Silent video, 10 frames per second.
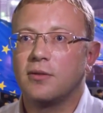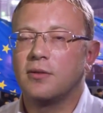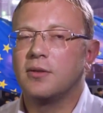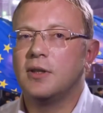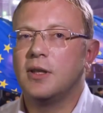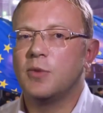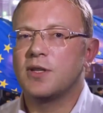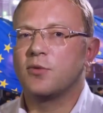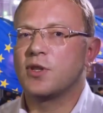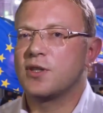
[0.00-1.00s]
We know now
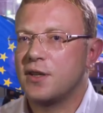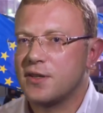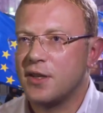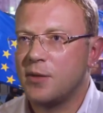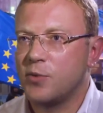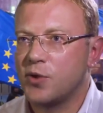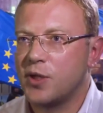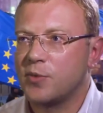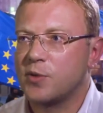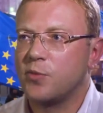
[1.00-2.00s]
that they were not only
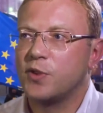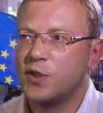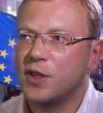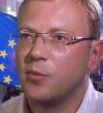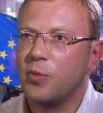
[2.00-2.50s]
Berkut,